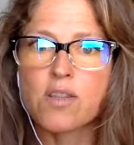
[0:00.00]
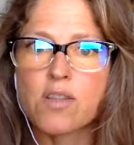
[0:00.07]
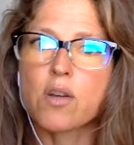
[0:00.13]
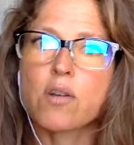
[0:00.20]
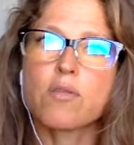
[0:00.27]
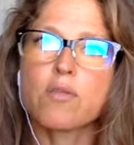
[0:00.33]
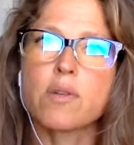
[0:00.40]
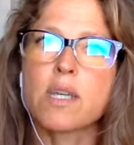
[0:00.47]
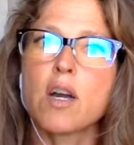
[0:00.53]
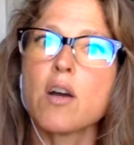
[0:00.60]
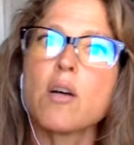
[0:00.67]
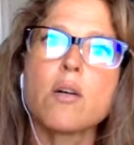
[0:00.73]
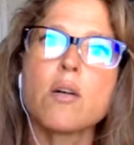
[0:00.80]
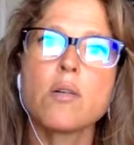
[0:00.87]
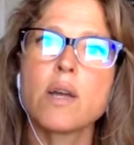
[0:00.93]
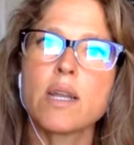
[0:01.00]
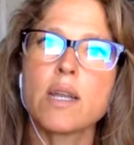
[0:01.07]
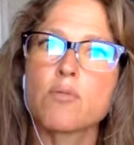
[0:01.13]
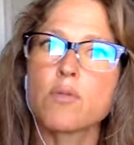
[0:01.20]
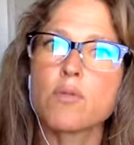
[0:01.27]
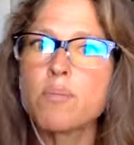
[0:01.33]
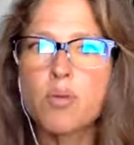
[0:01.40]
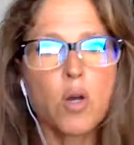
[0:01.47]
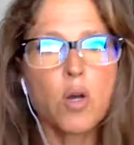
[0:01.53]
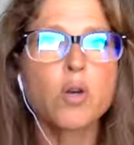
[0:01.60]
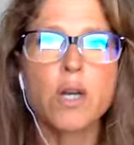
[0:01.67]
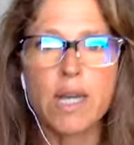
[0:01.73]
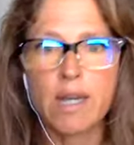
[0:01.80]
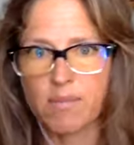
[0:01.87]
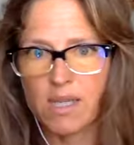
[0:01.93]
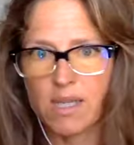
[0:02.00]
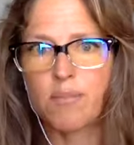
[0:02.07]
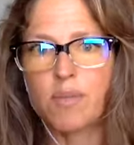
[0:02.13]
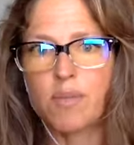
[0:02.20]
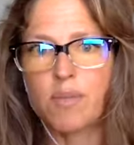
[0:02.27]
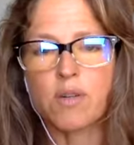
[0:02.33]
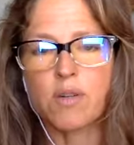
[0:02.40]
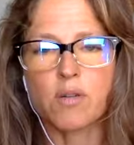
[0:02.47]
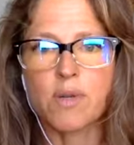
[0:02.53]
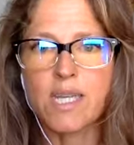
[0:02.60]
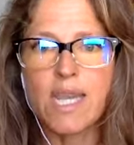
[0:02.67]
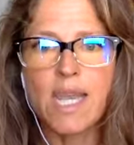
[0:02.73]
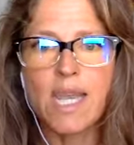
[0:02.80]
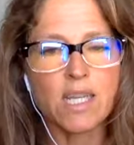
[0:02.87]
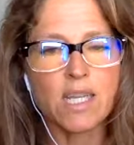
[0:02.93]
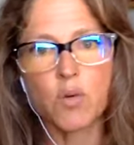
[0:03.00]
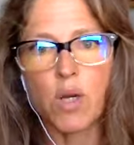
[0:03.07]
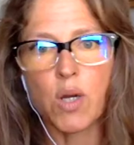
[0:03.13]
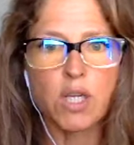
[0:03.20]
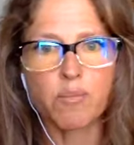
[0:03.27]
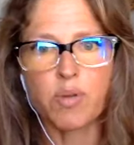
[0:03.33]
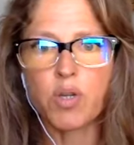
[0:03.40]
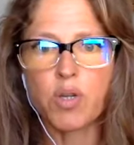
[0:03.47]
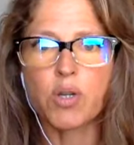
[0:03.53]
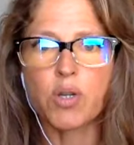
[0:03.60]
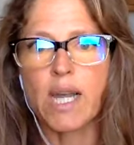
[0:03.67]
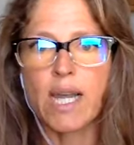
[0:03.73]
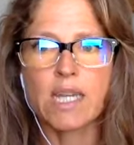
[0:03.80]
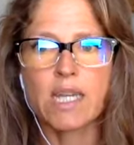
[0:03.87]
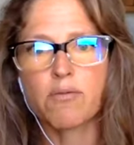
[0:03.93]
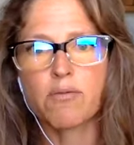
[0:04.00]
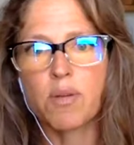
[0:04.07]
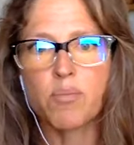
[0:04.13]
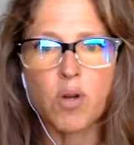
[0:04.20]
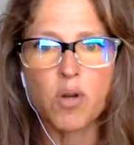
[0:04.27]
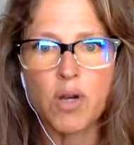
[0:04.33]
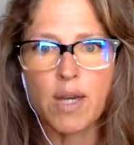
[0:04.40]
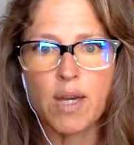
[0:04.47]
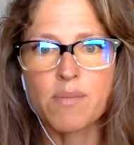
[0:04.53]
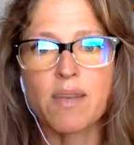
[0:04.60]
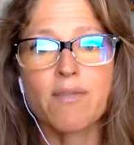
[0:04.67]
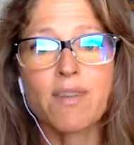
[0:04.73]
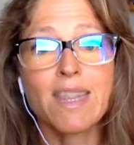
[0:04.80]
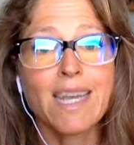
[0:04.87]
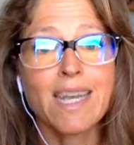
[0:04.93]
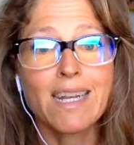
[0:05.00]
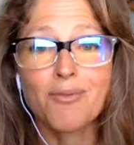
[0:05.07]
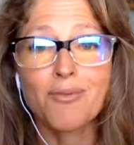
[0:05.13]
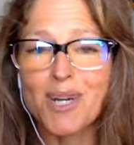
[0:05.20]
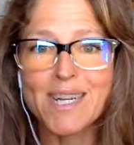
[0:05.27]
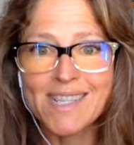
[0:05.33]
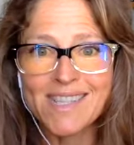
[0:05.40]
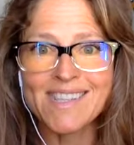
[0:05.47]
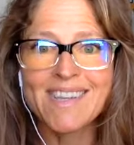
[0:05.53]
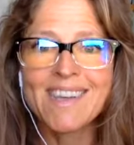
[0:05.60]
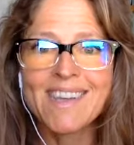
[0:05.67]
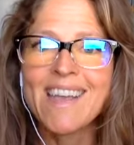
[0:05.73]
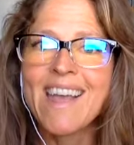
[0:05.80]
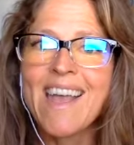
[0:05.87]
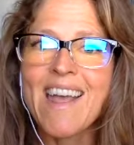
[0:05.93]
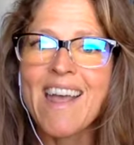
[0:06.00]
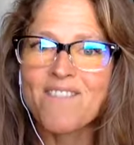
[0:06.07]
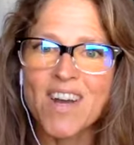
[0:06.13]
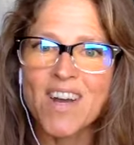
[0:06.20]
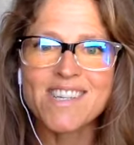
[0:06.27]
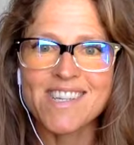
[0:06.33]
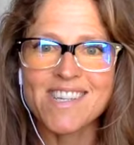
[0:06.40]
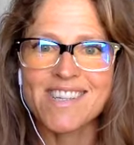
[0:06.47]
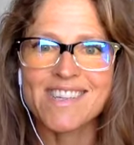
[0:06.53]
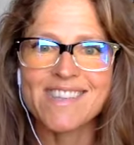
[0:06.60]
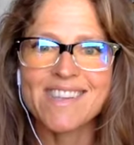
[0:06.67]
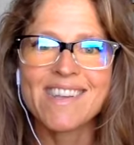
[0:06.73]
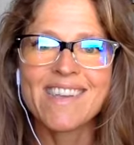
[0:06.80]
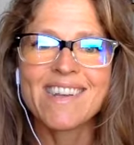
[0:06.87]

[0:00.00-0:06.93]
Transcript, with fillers: So if we go and reprogram the computer and we take it to our computer guy and he reprograms everything and it works, it functions.